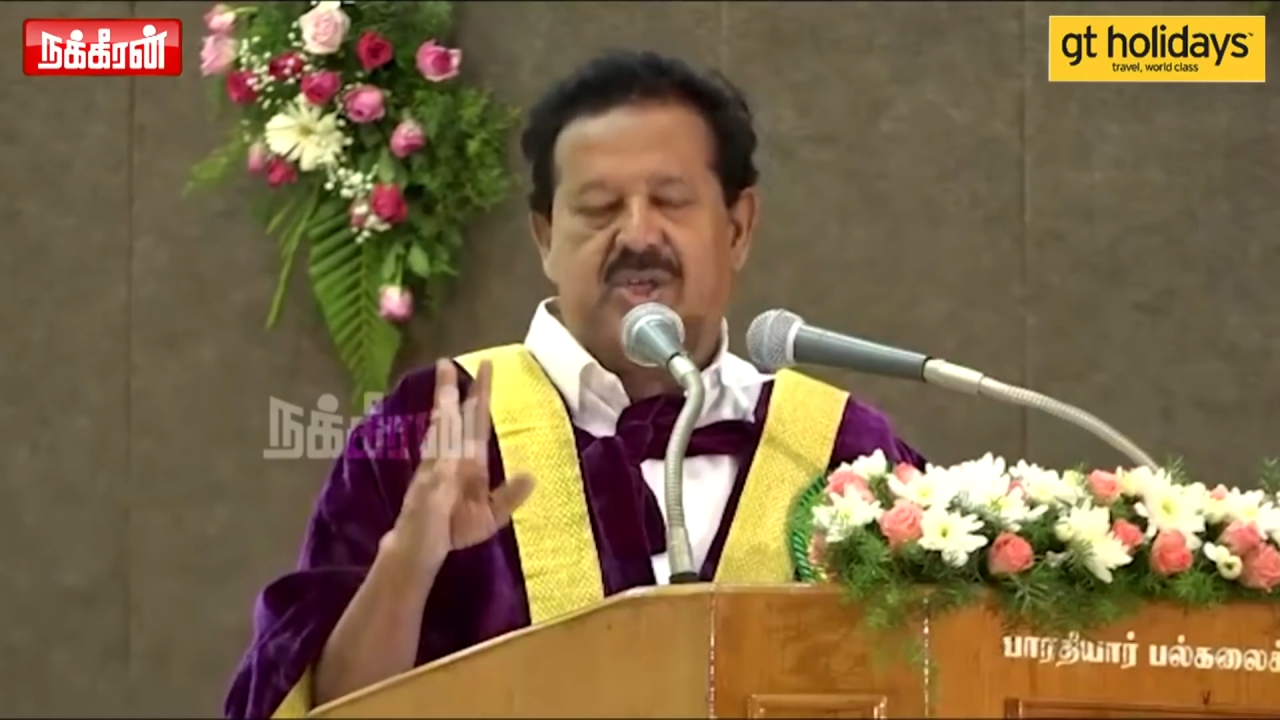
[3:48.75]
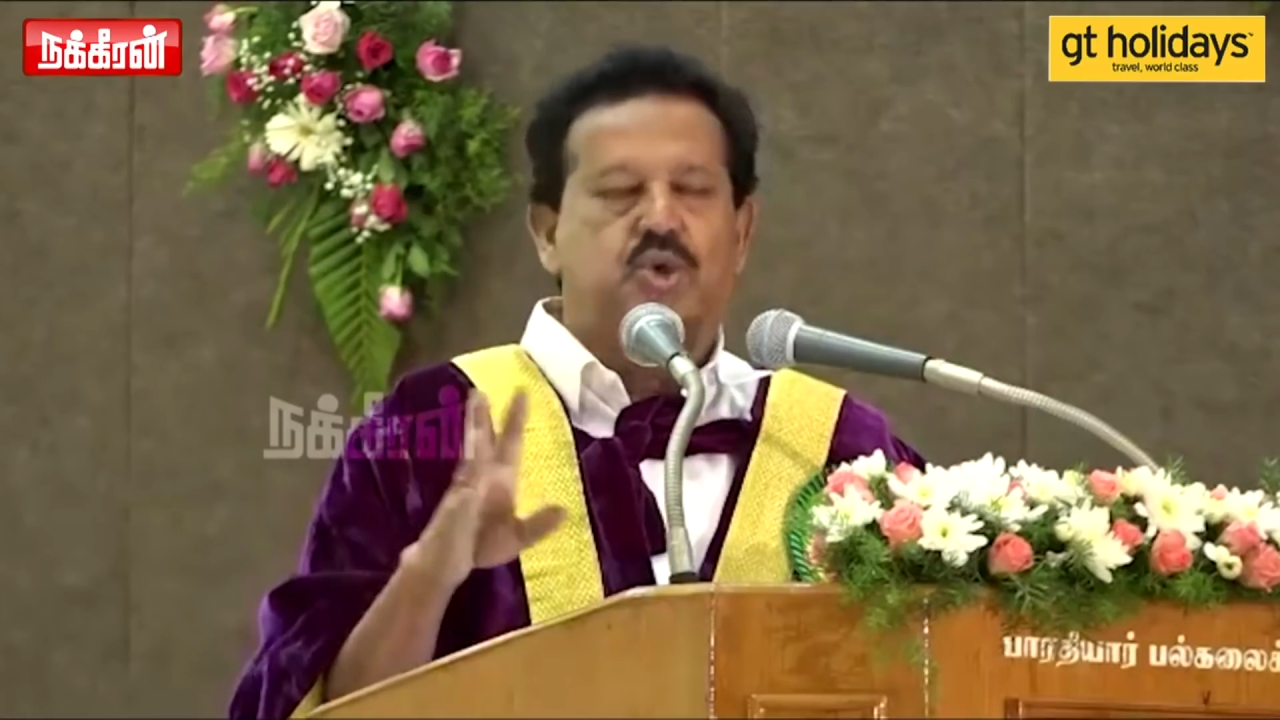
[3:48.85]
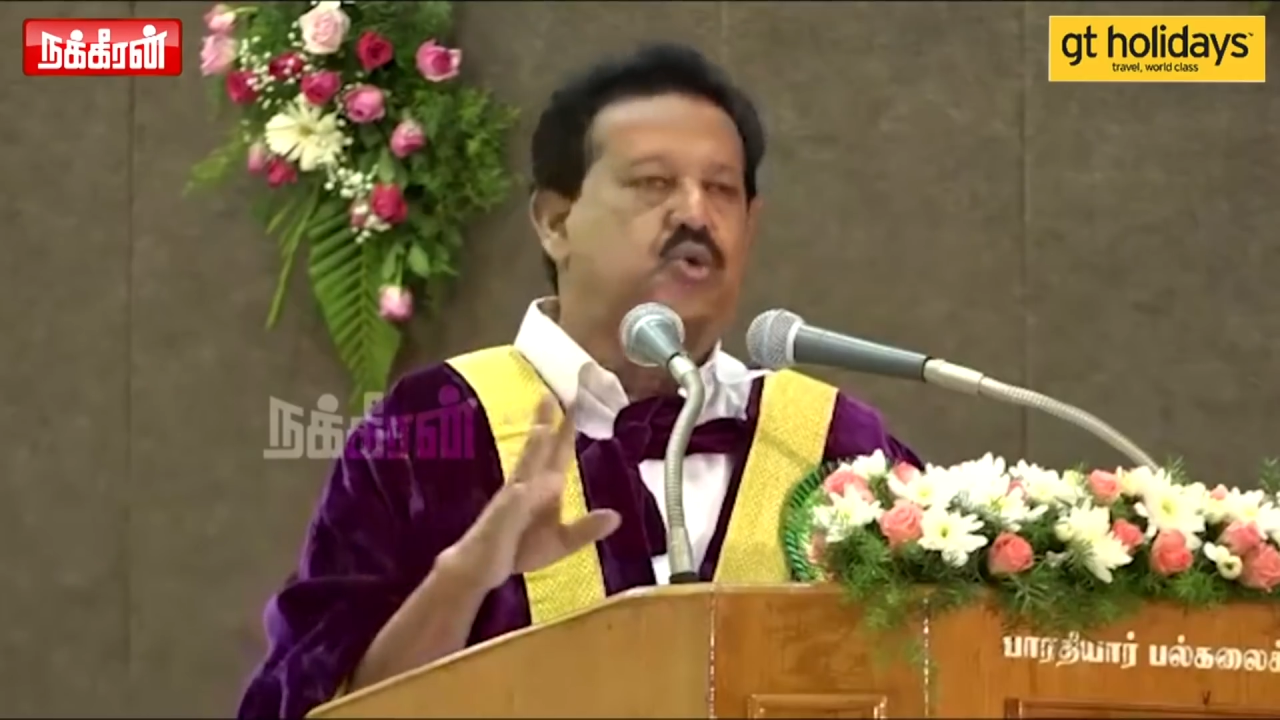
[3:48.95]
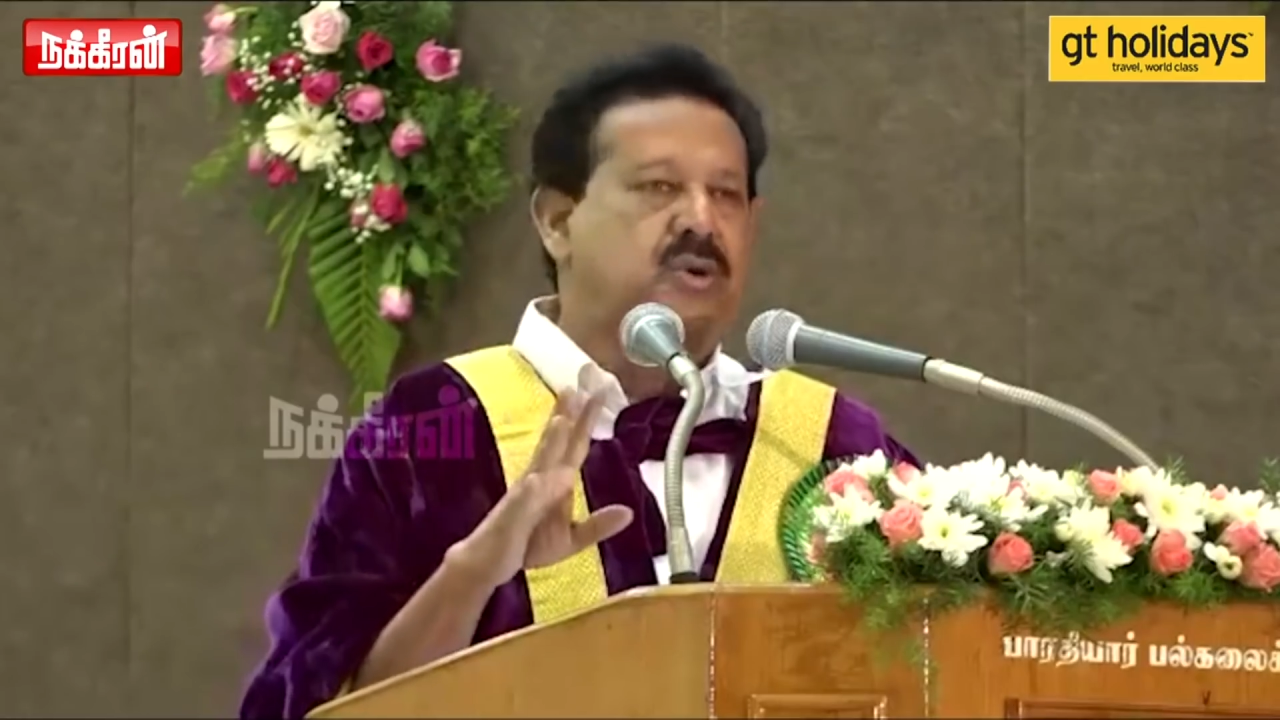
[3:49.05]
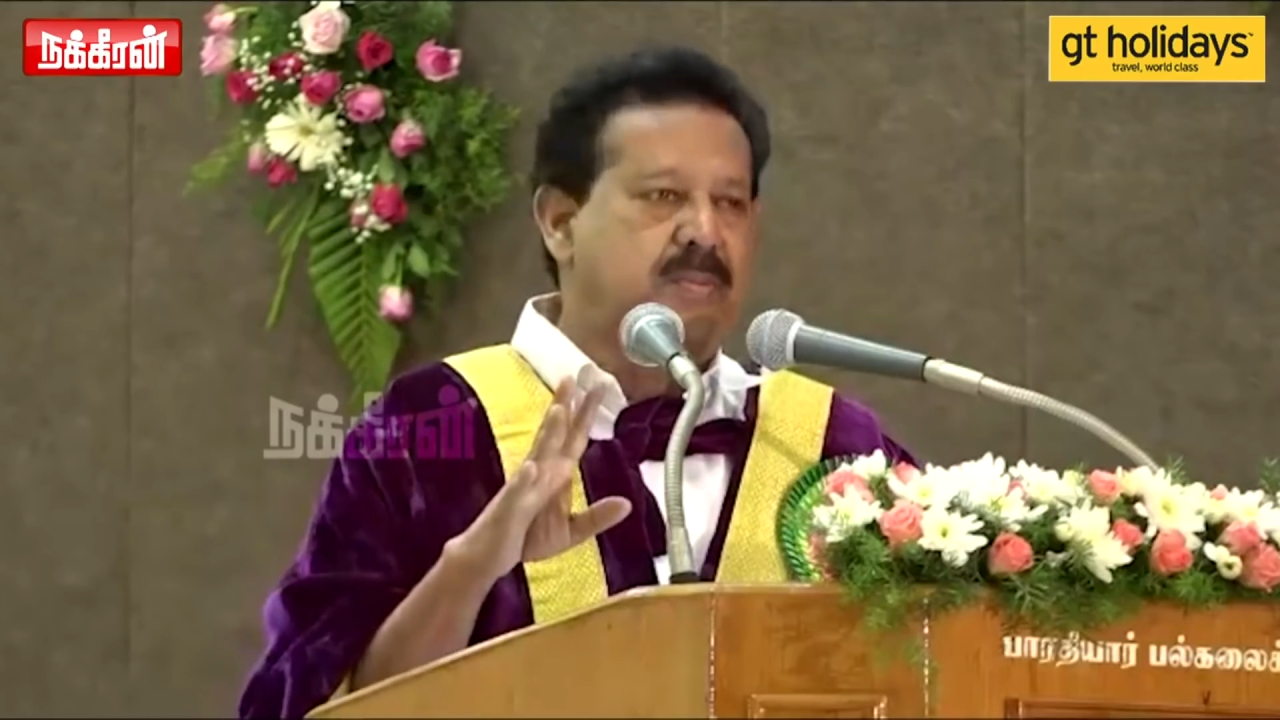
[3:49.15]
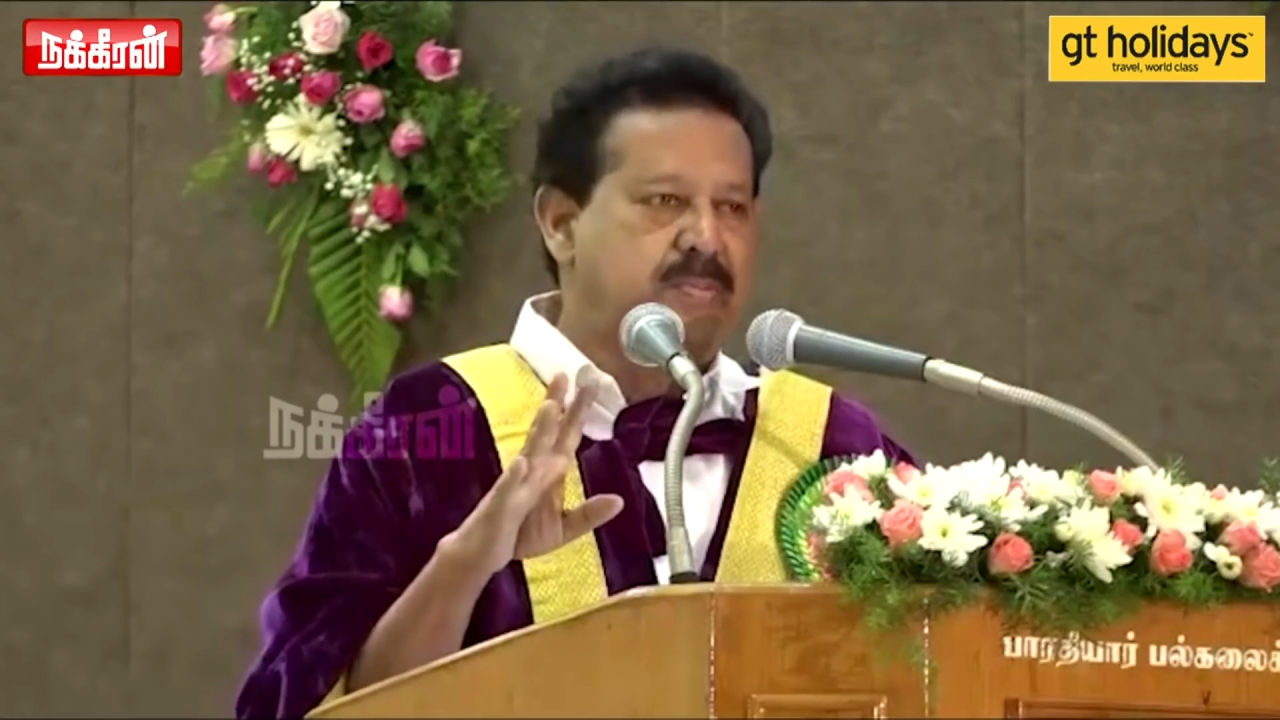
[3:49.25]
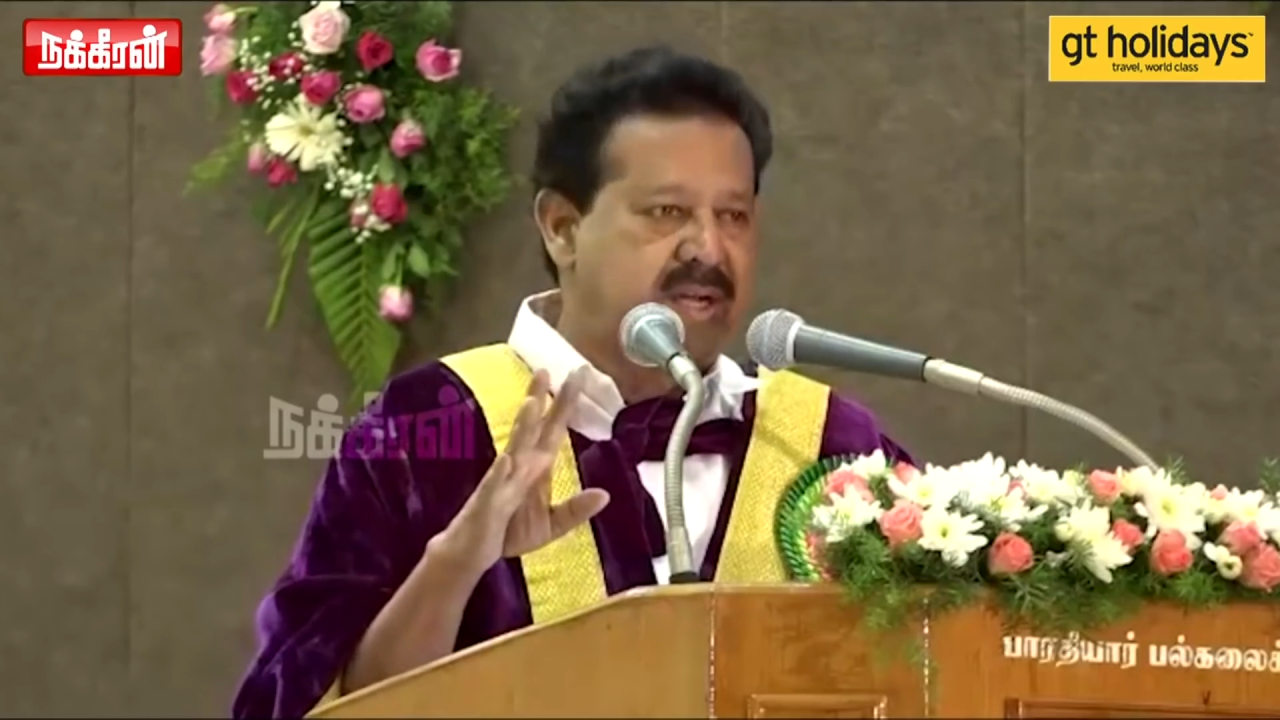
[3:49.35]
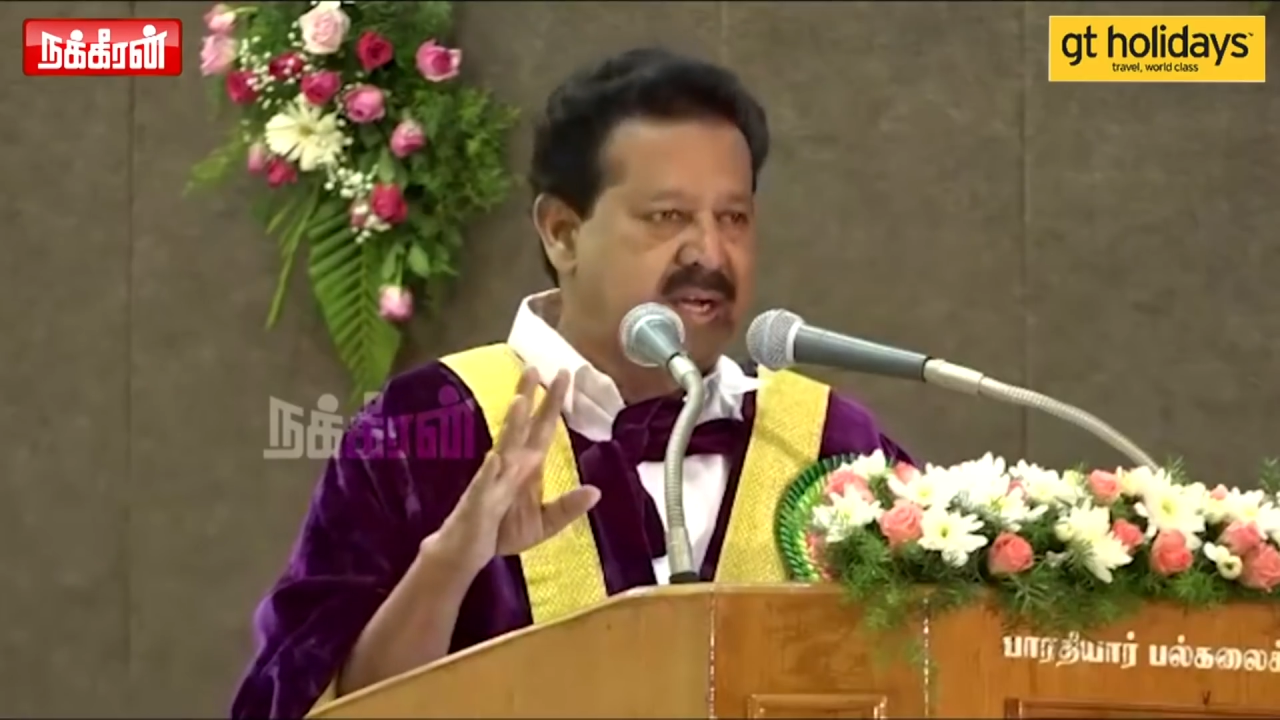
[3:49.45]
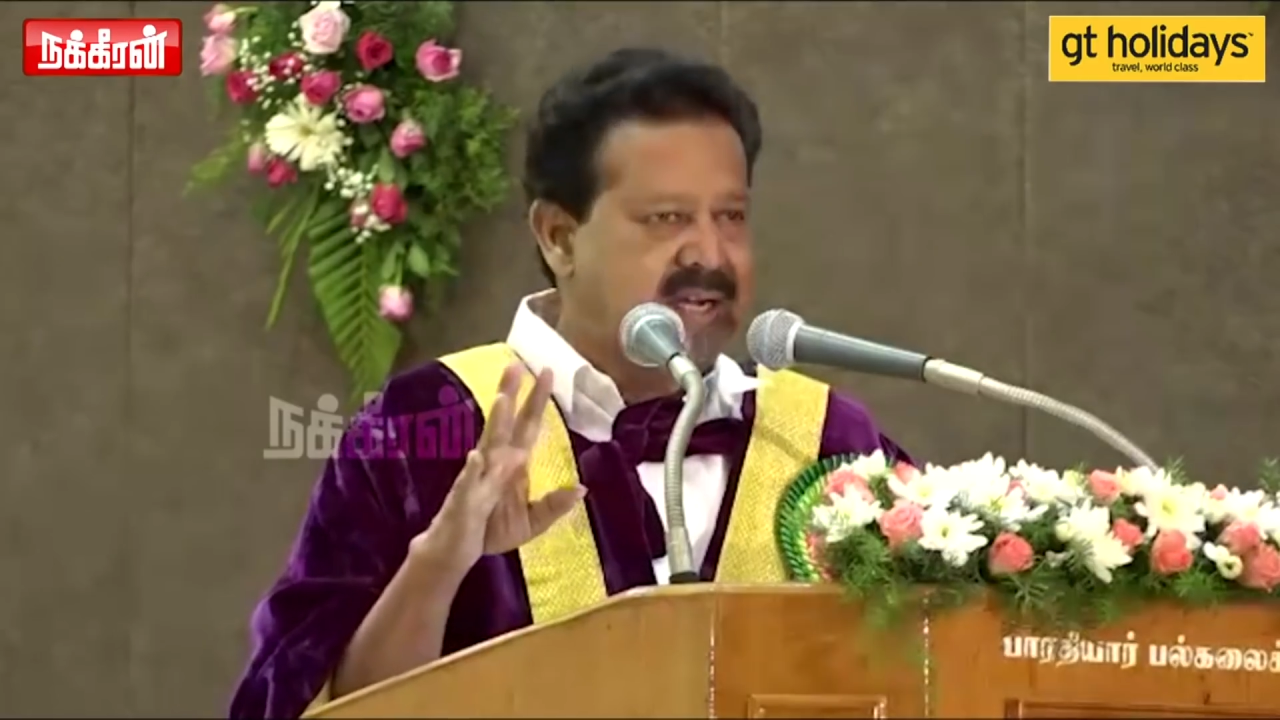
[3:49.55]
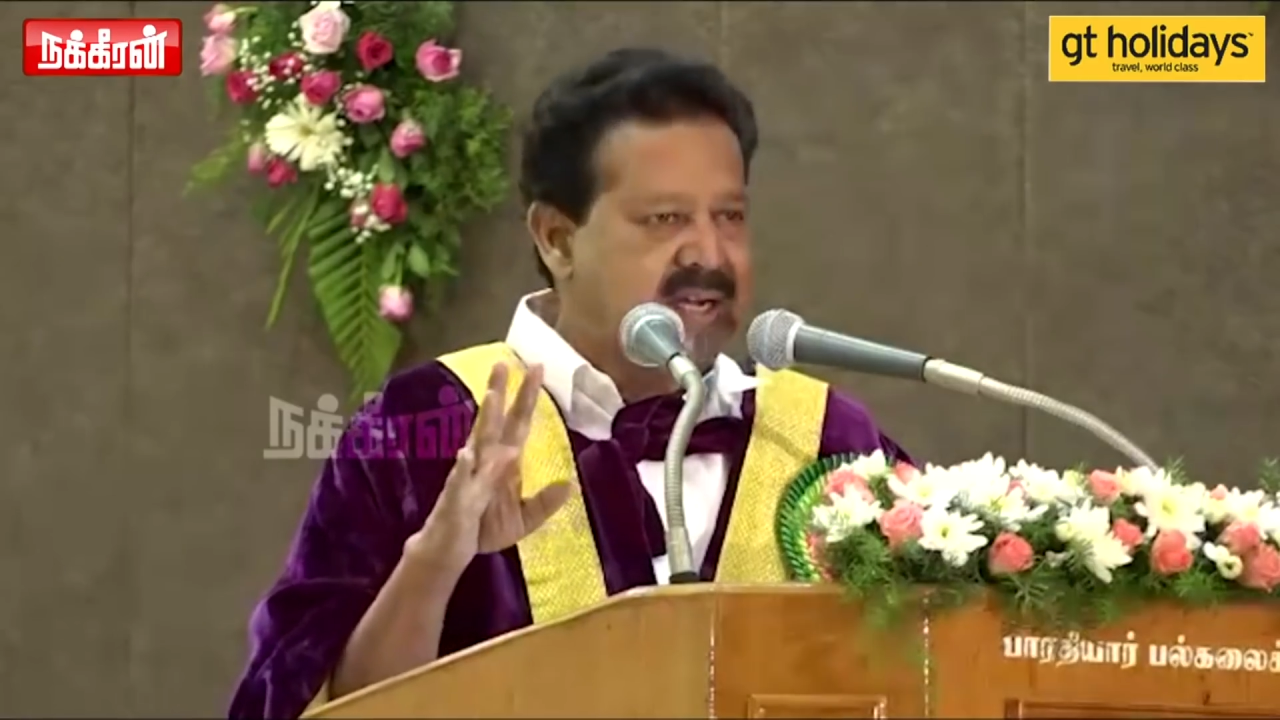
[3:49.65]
It should not be a